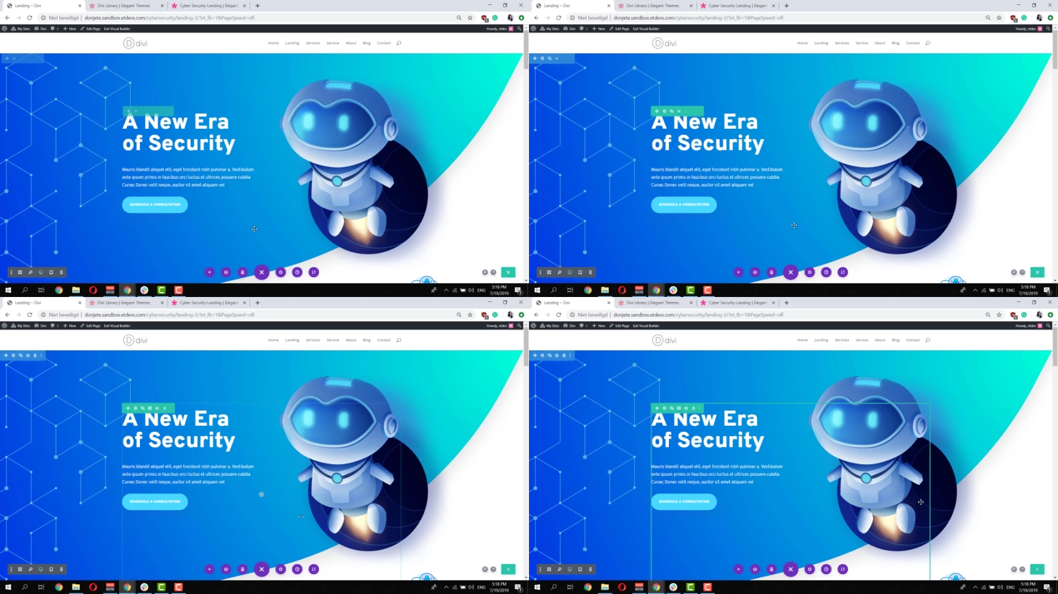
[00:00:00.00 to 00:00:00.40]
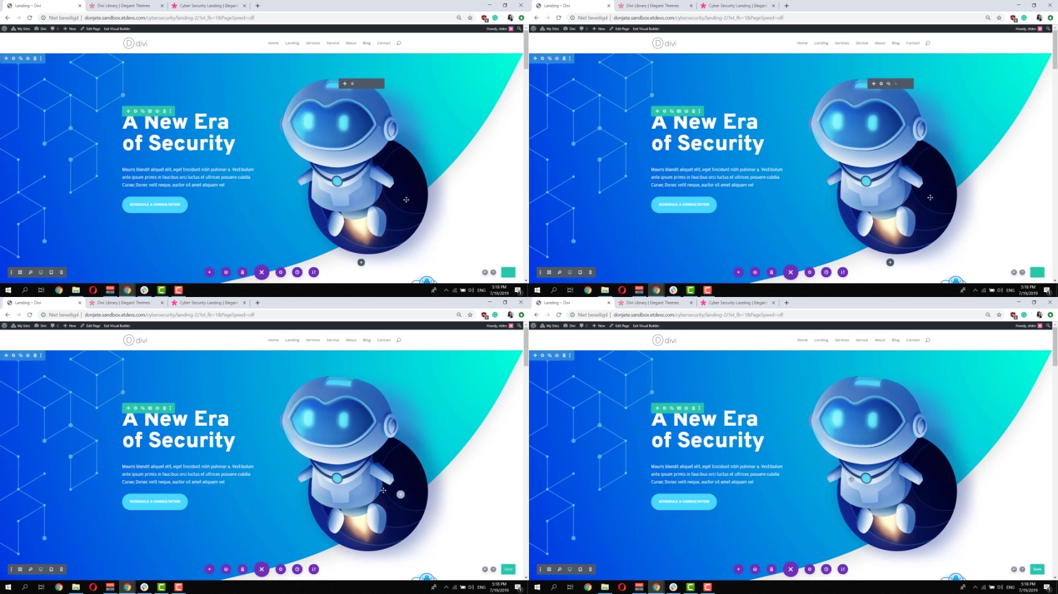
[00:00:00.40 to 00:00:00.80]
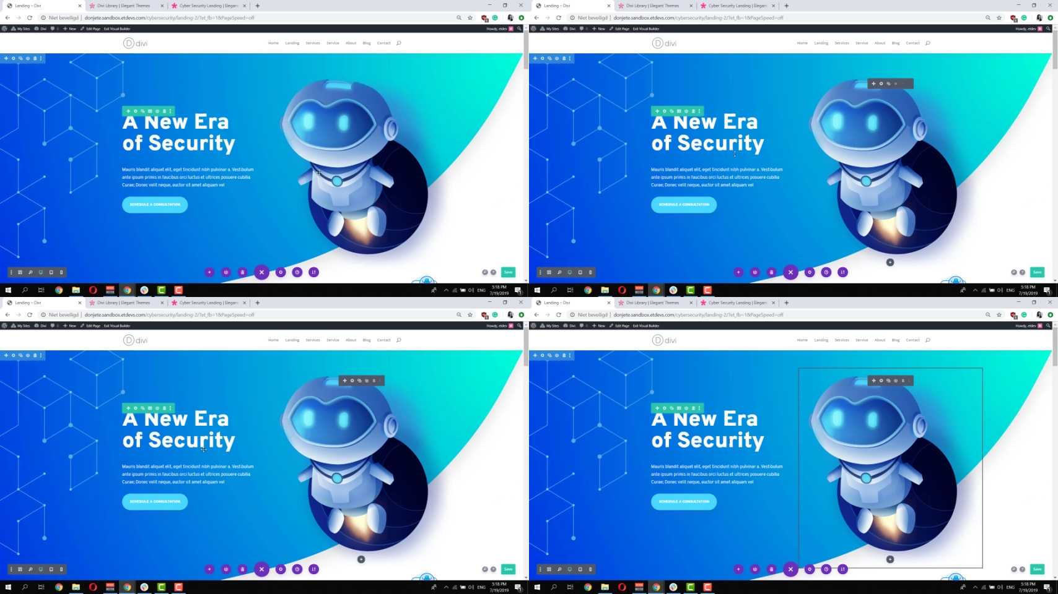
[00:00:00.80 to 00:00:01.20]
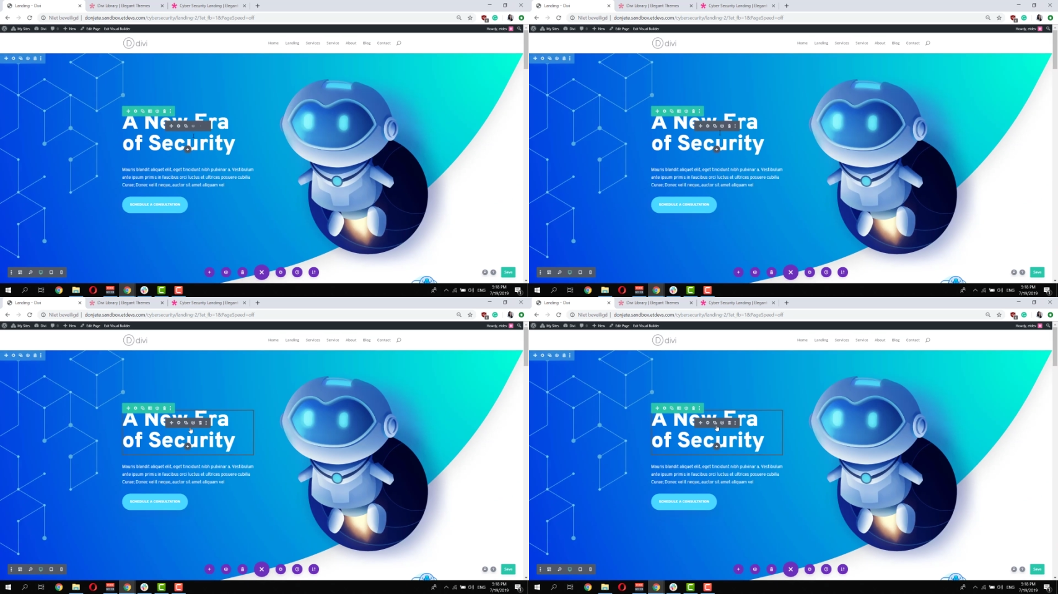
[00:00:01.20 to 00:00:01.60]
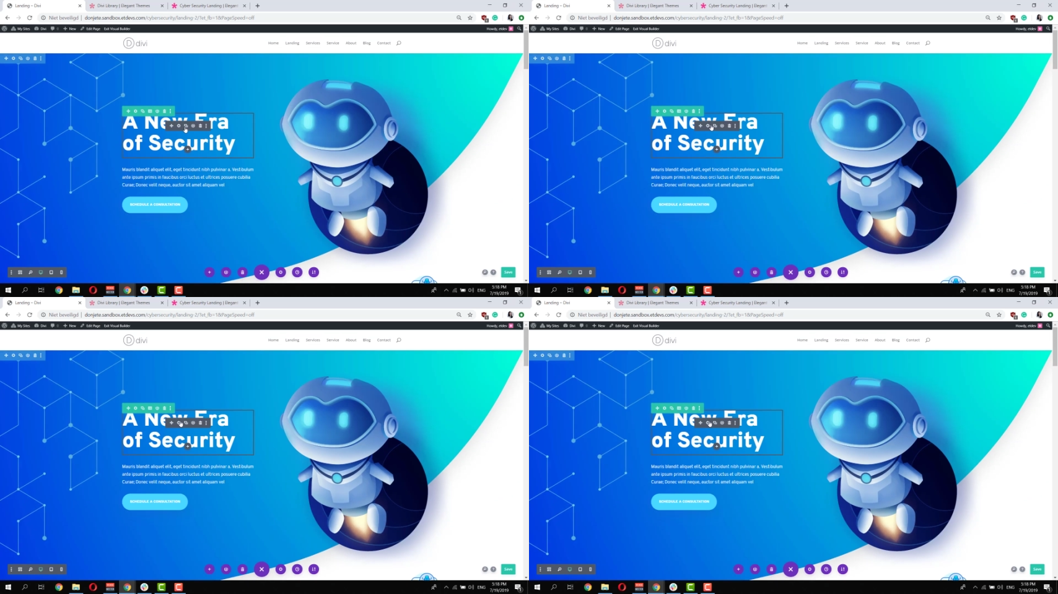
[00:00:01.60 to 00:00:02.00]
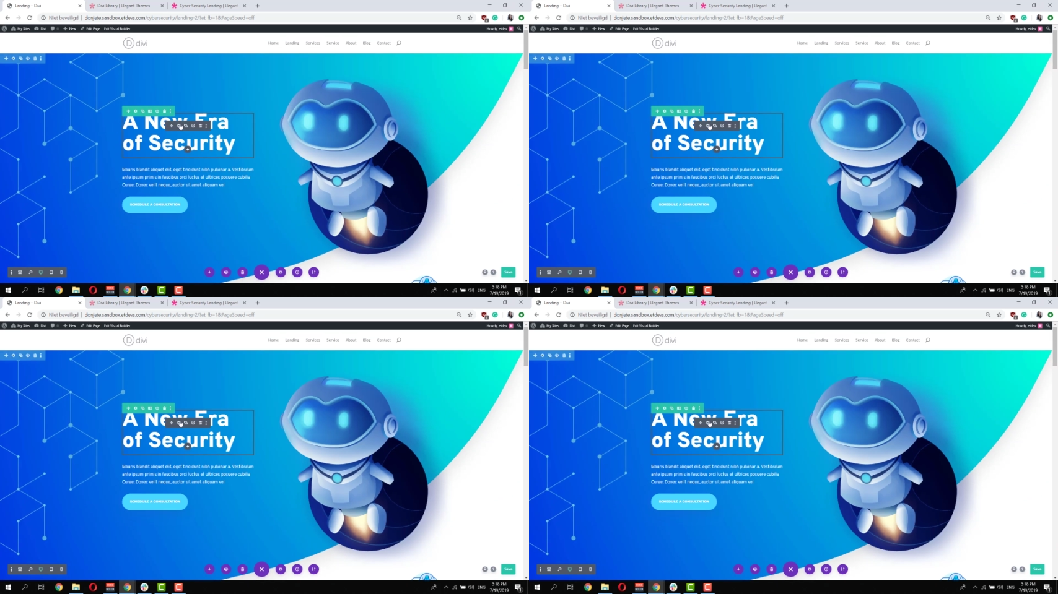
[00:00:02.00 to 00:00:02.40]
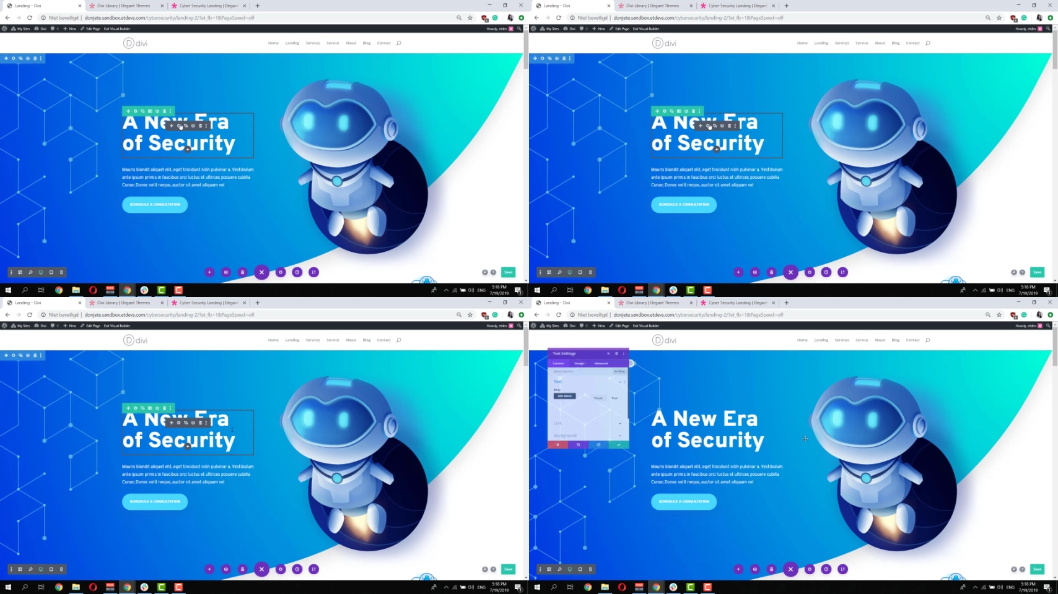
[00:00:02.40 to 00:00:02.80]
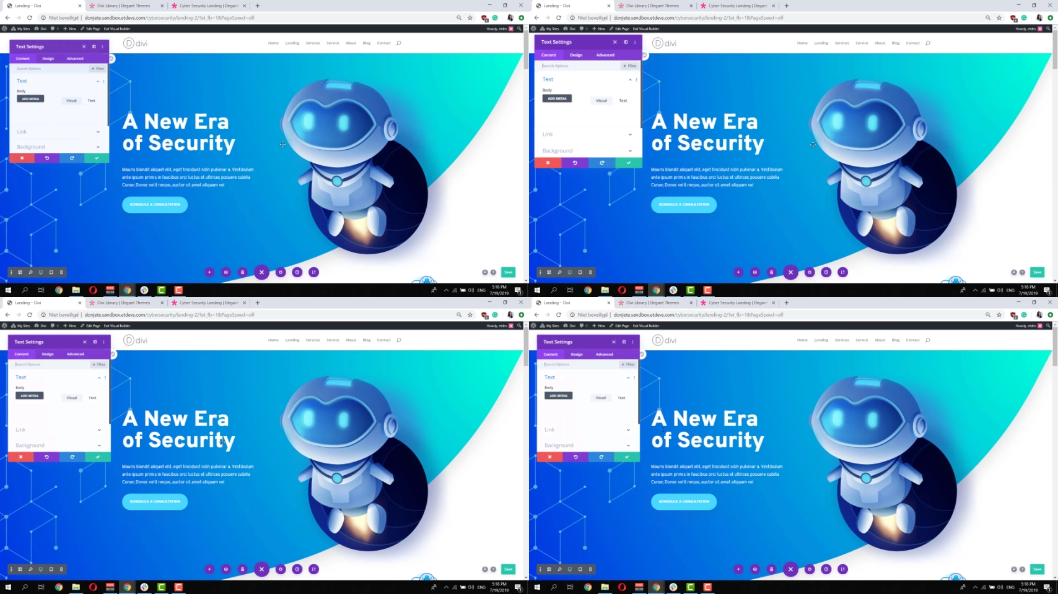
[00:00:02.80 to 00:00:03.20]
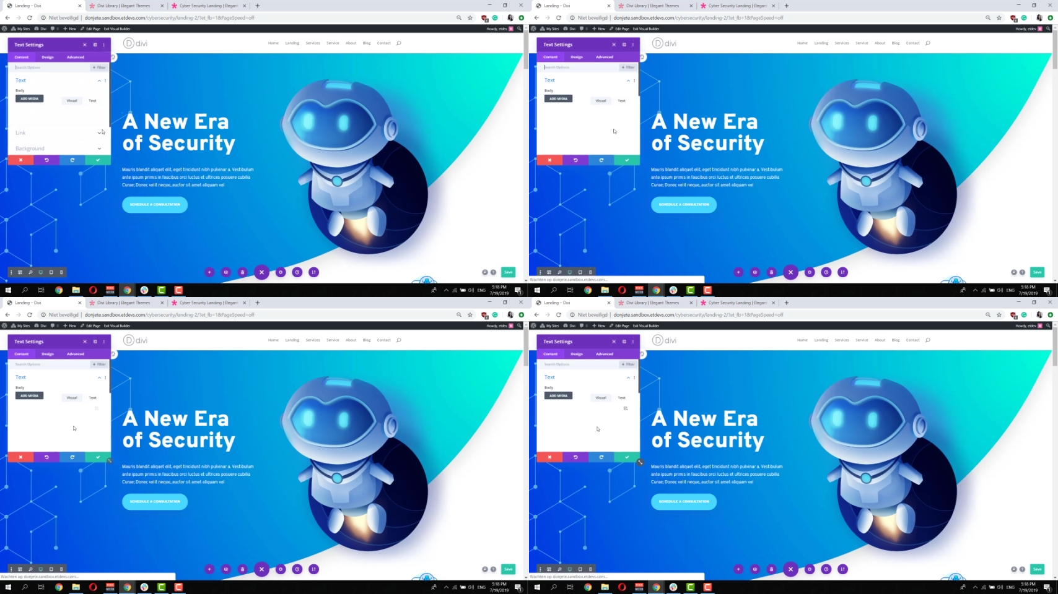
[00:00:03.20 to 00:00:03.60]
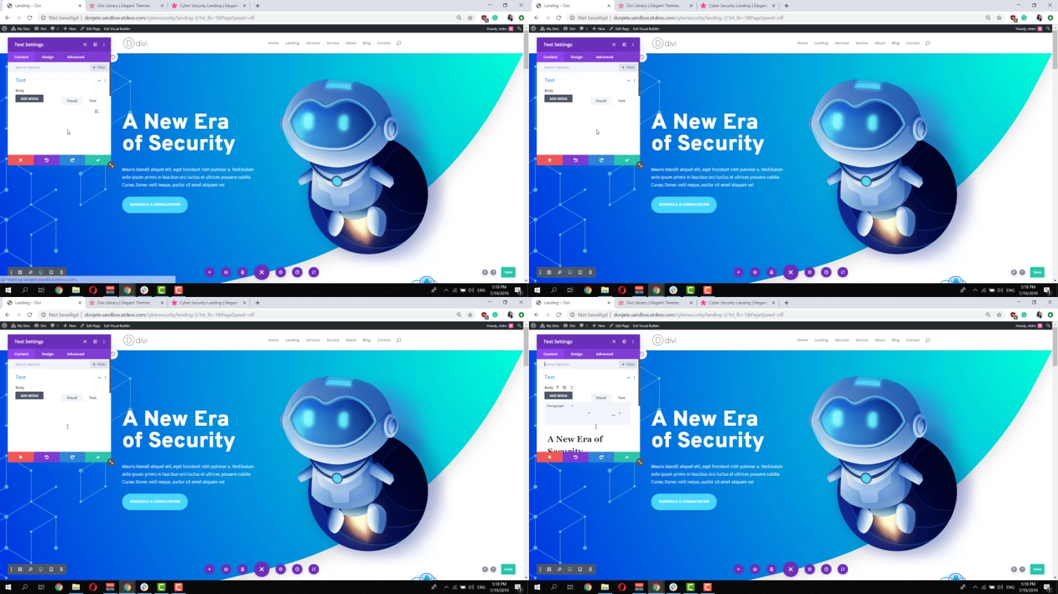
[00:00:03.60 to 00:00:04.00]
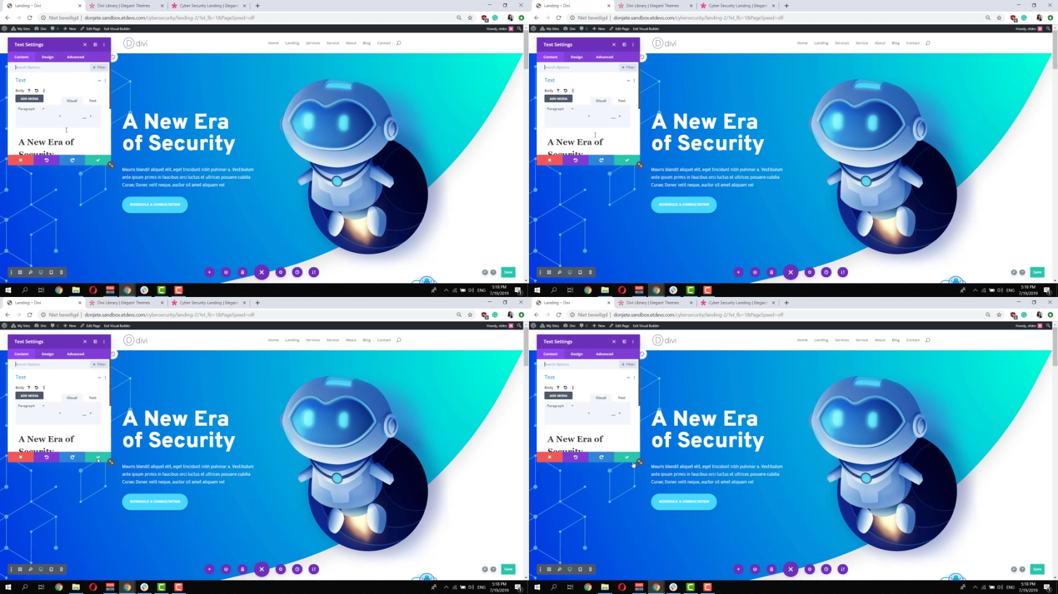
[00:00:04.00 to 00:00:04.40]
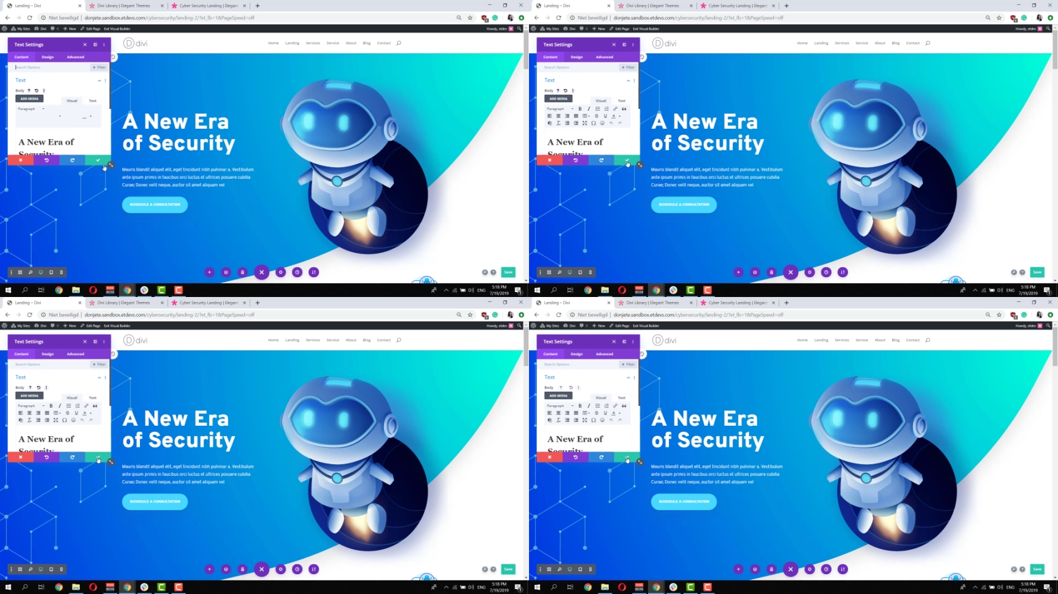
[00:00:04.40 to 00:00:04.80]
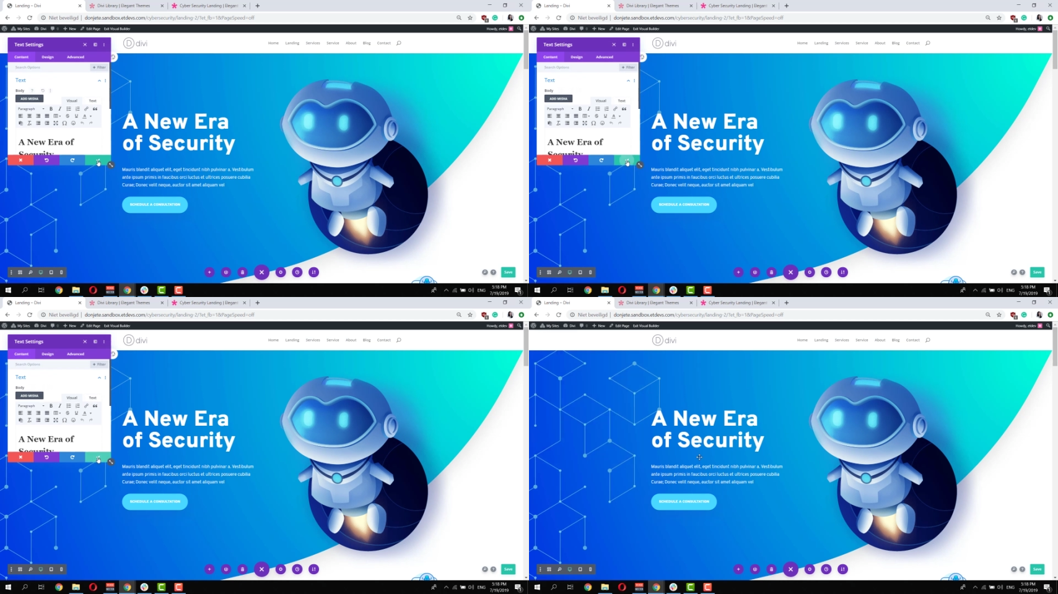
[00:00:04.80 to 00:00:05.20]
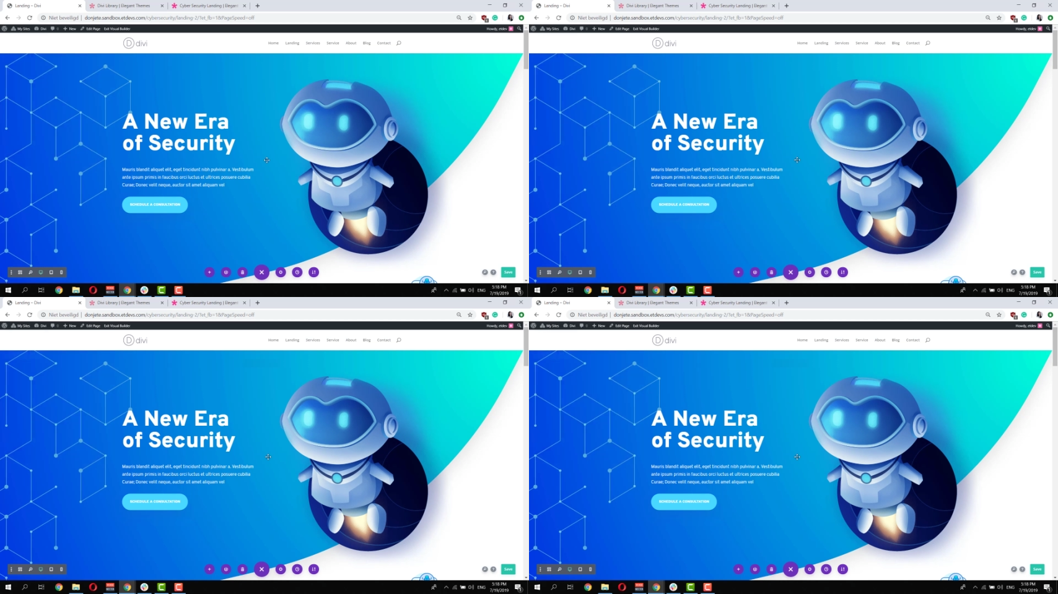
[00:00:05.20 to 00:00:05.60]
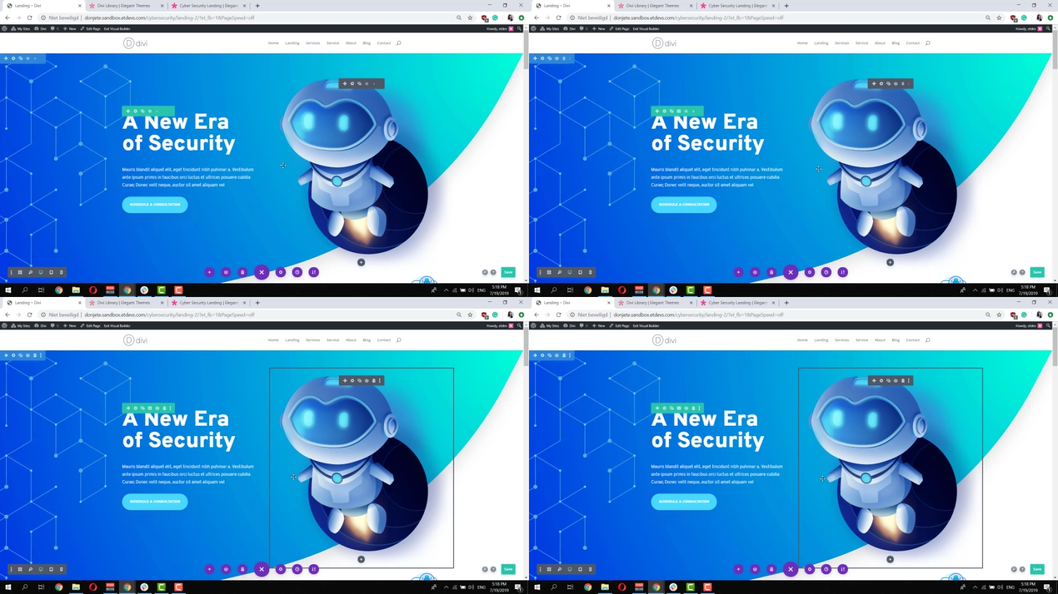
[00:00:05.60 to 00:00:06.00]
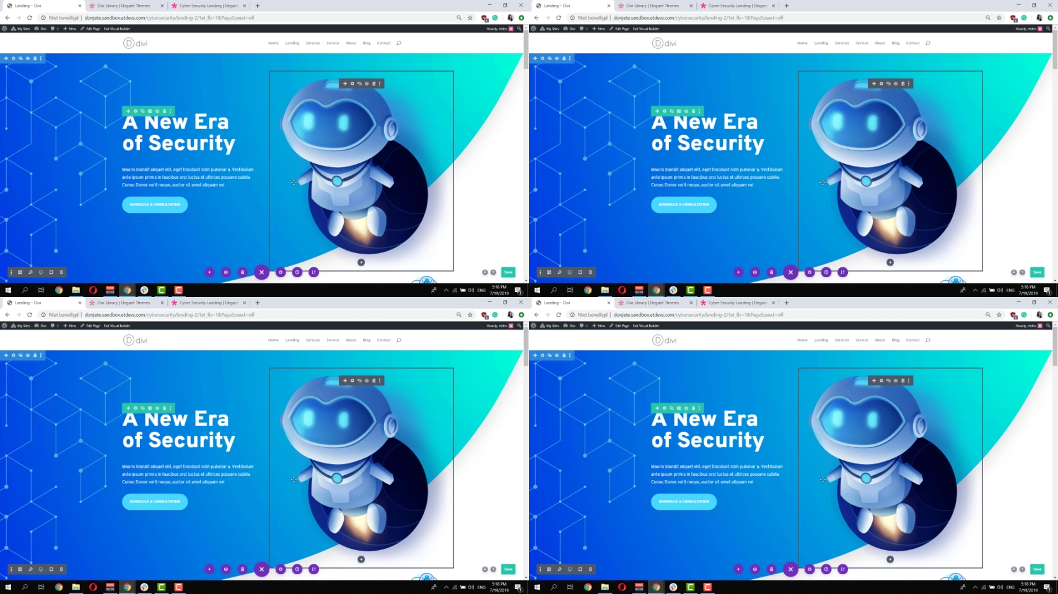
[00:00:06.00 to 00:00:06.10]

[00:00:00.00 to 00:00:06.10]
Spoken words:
Nobody's mouth can be seen.